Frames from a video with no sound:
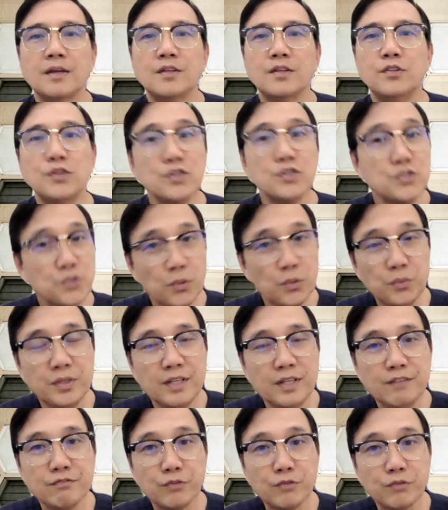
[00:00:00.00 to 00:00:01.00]
There's no
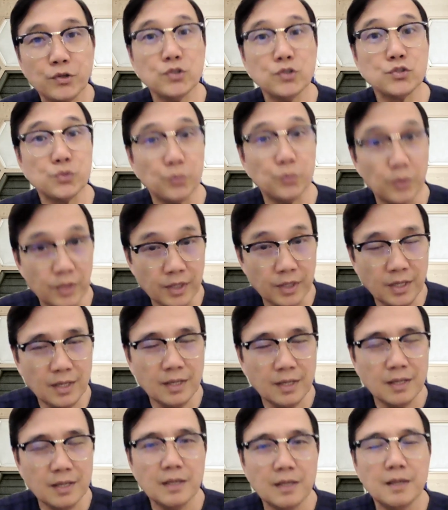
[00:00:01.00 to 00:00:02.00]
need for you to worry,
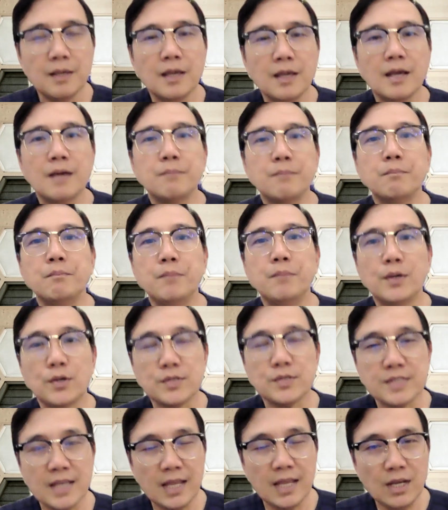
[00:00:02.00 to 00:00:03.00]

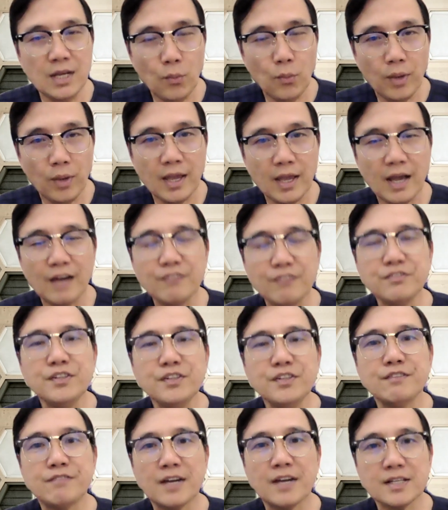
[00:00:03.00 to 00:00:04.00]
because anyway, after
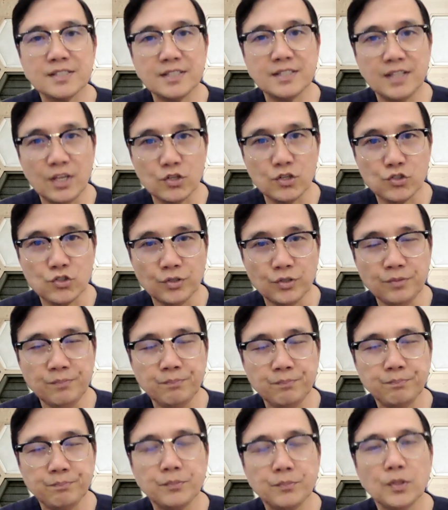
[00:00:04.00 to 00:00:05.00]
the vaccination,
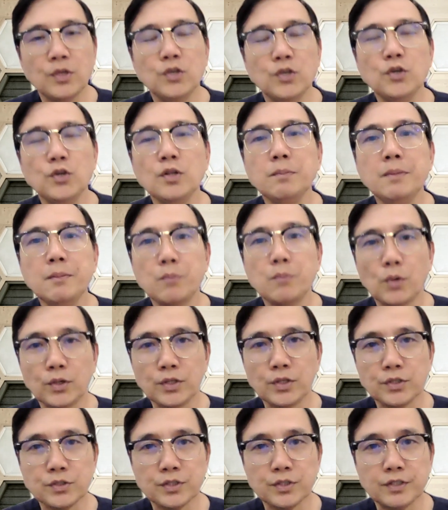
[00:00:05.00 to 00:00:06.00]
you'll be
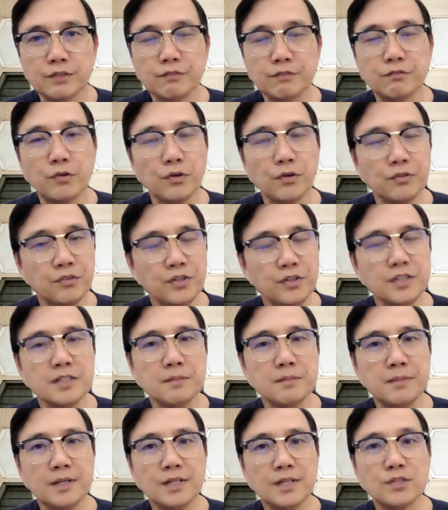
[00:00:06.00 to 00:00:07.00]
monitored for 30
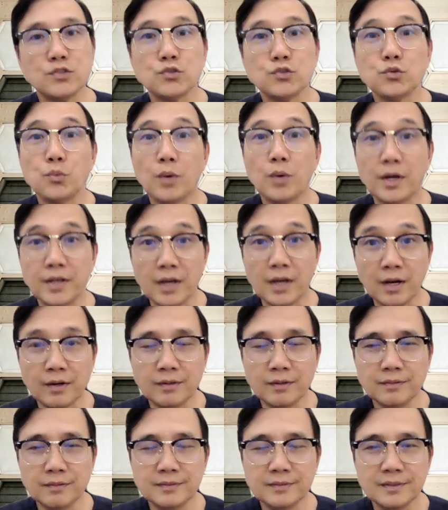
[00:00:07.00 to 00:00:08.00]
minutes to 1
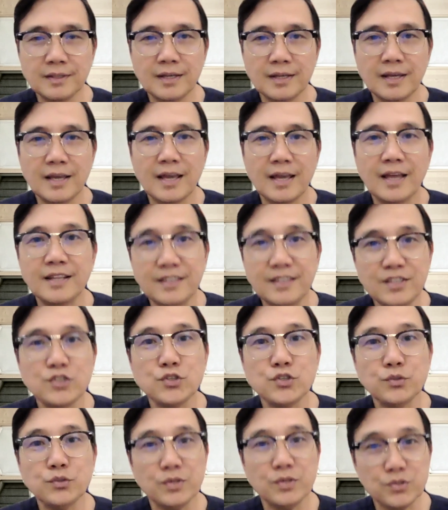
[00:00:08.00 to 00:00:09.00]
hour, and this
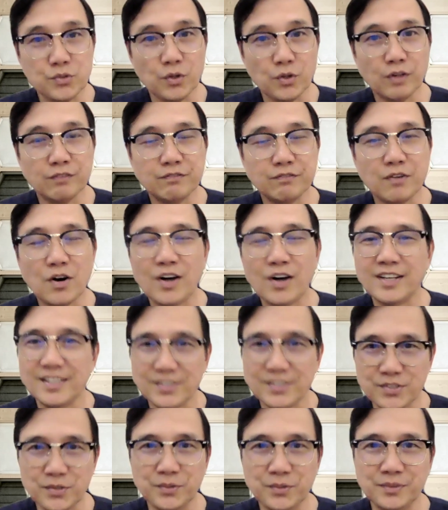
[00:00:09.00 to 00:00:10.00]
should resolve on
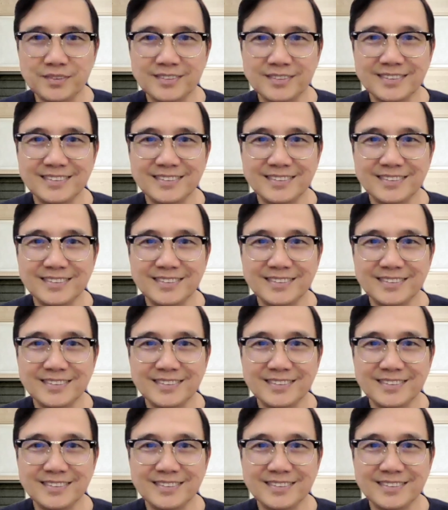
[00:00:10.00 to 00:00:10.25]
its own.